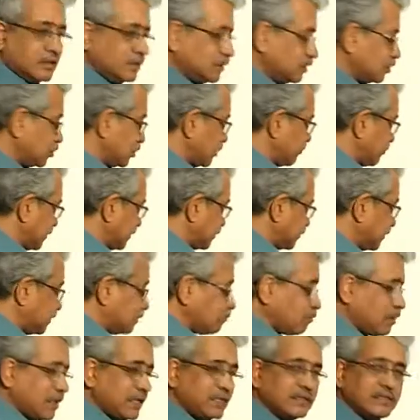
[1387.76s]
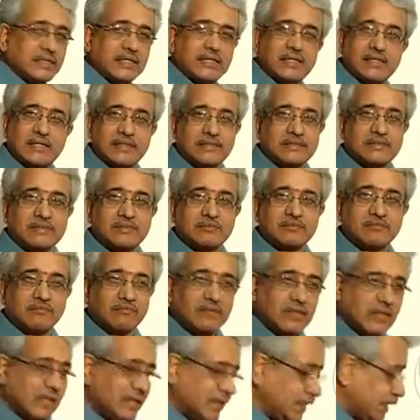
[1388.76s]
So effectively the body is at rest.
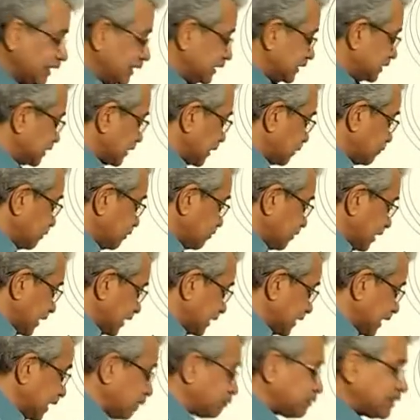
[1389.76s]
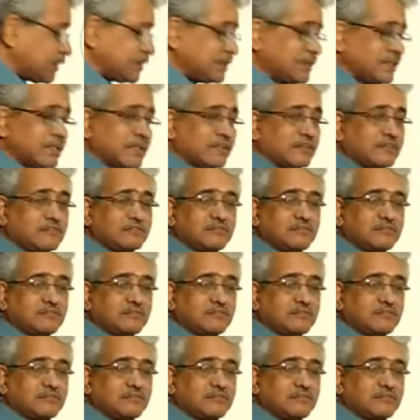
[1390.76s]
It does not mean weight is absent there.